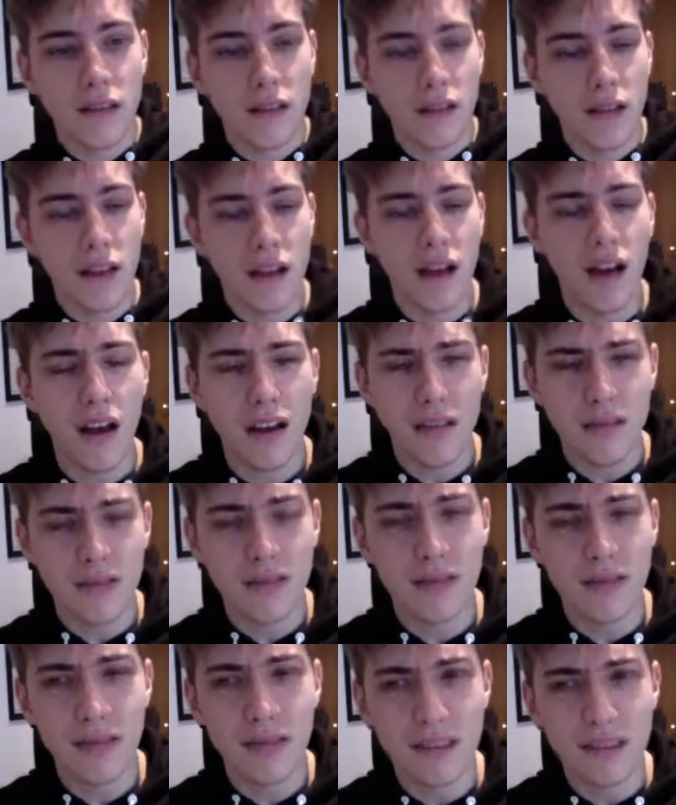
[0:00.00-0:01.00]
Uh,
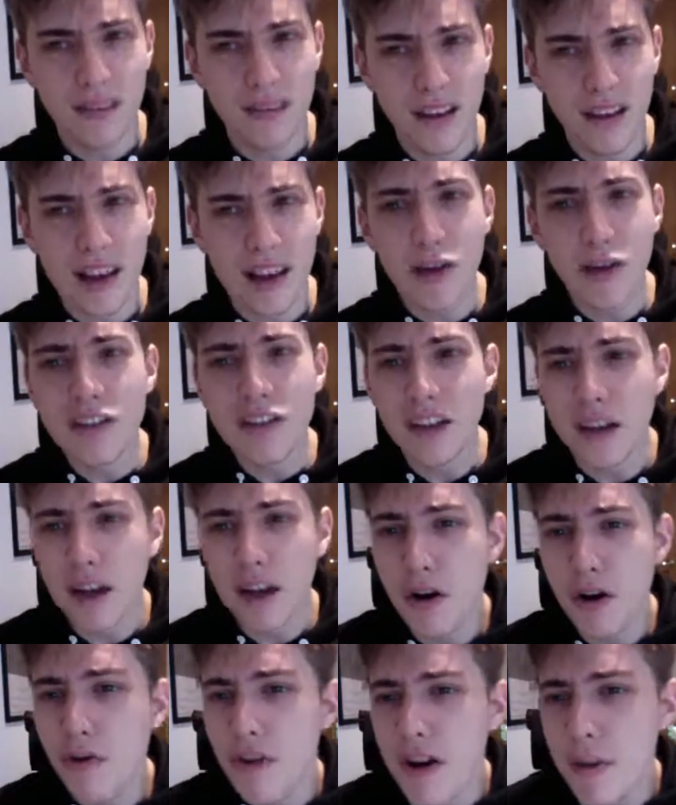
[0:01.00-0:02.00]
it looks like a
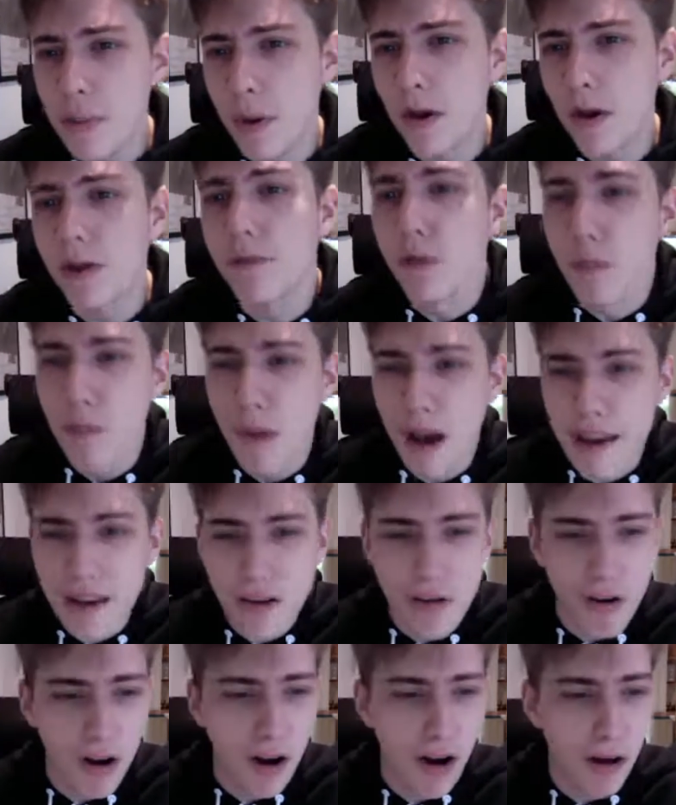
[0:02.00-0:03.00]
creeper from
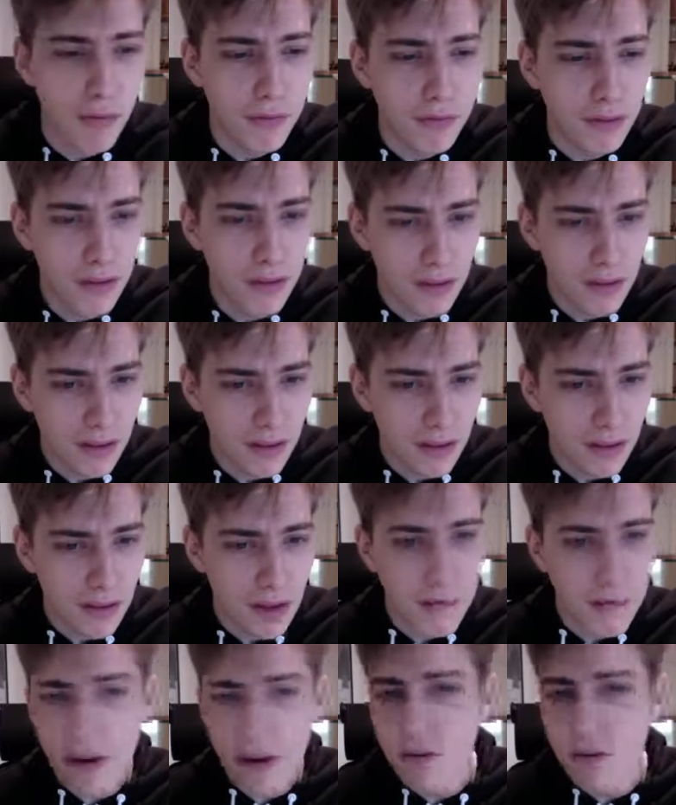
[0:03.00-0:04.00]
Minecraft. If
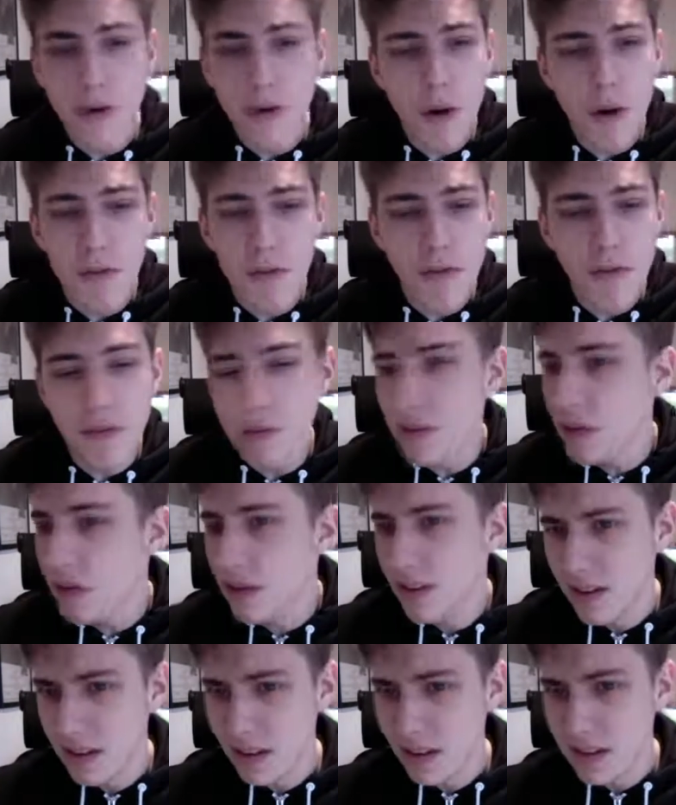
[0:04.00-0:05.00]
any of you have ever
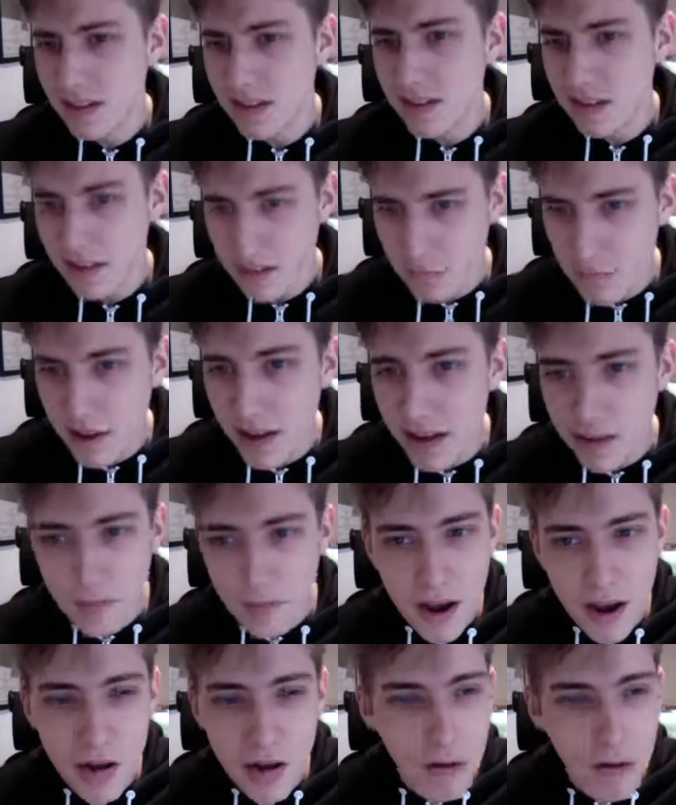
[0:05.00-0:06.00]
played
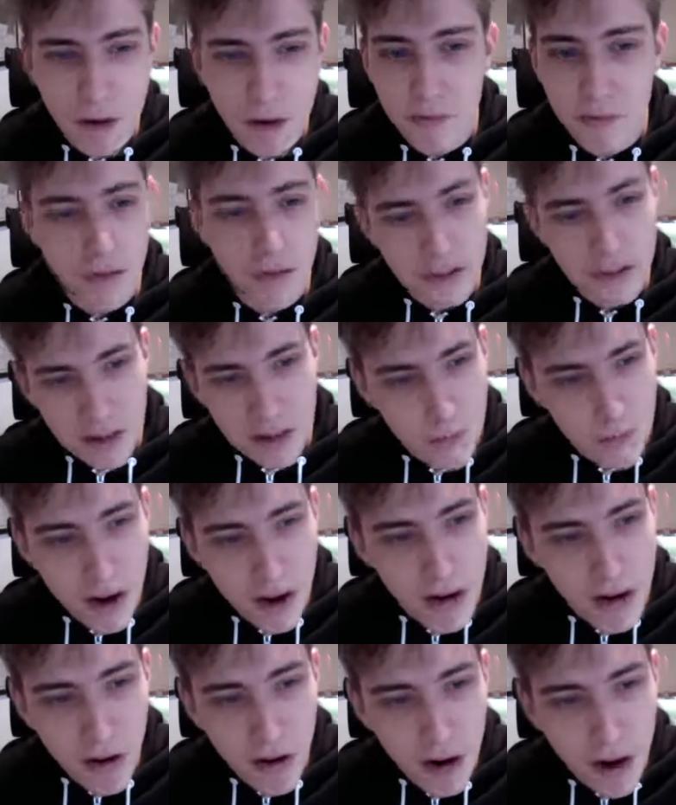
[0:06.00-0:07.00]
Minecraft or seen
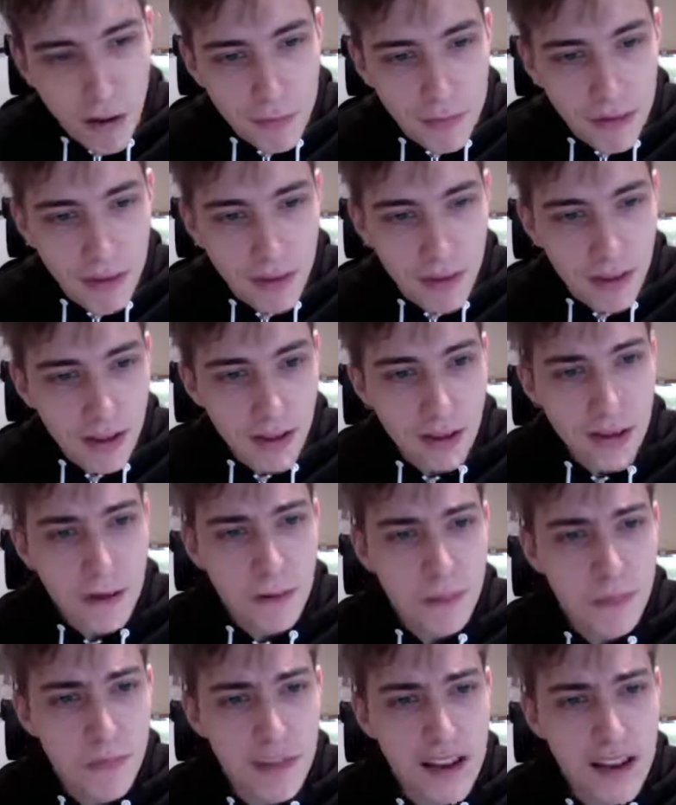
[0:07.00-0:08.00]
Minecraft,
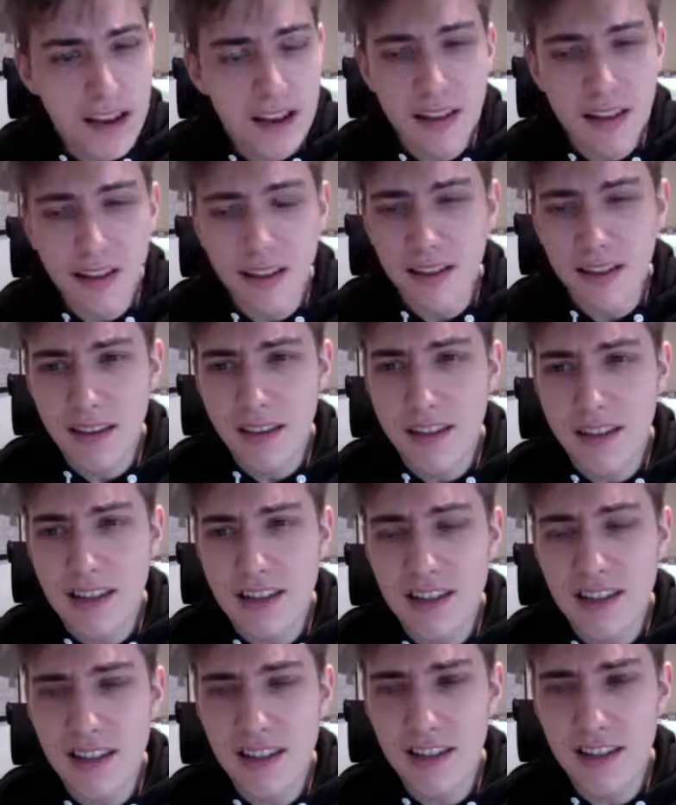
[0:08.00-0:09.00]

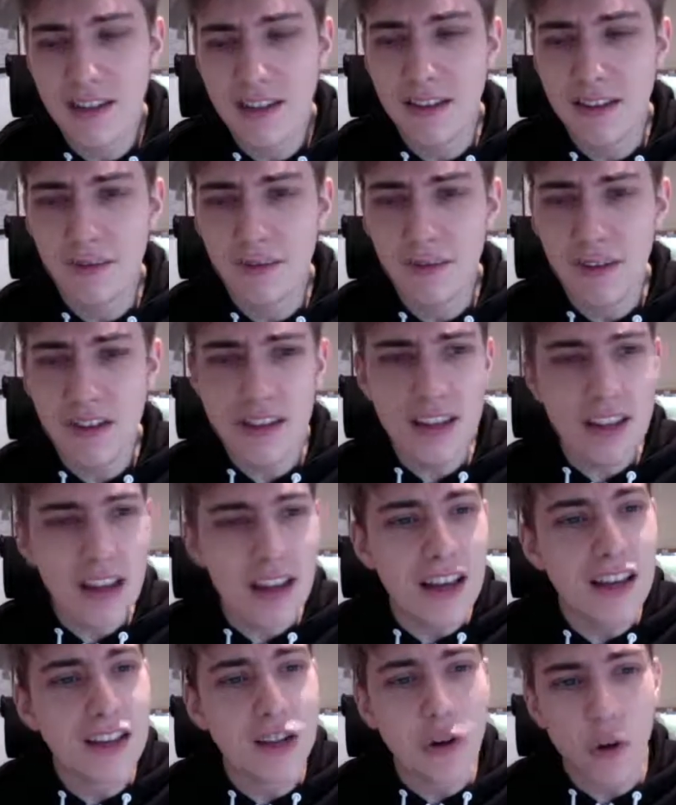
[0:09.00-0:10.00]
this this kit
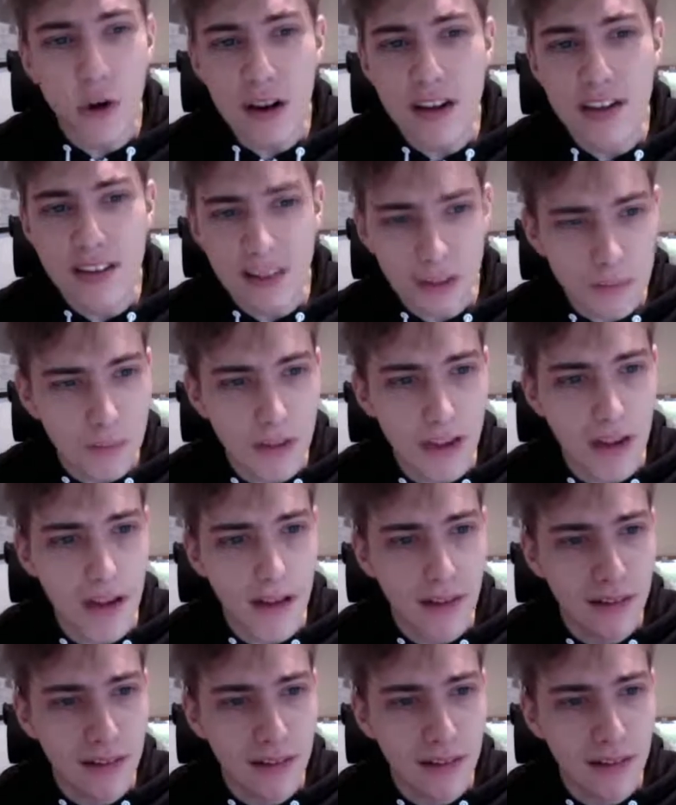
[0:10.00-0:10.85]
is quite something.